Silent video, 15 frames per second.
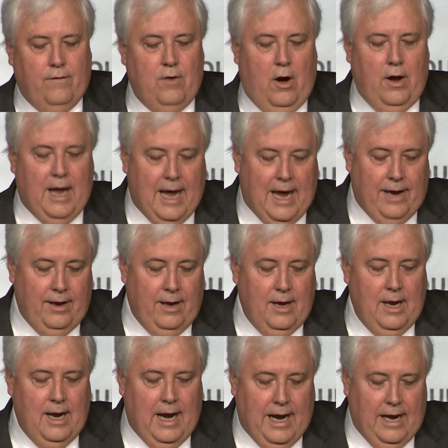not had
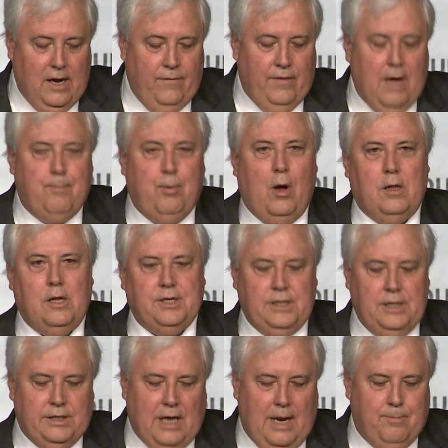any of their
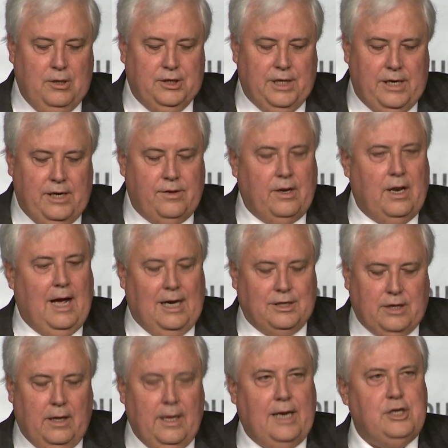policies they presented at the last
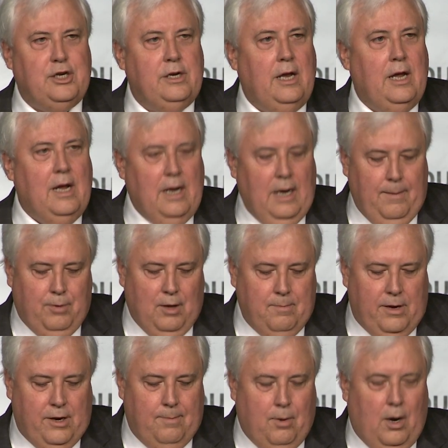election
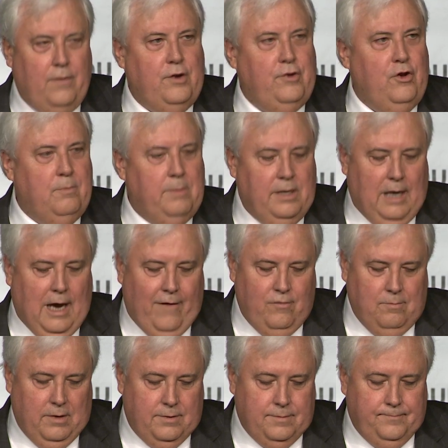implemented by the Newman
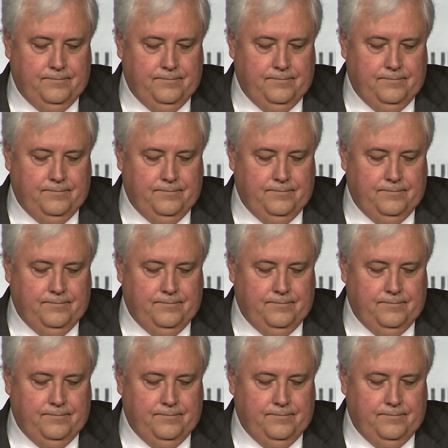government.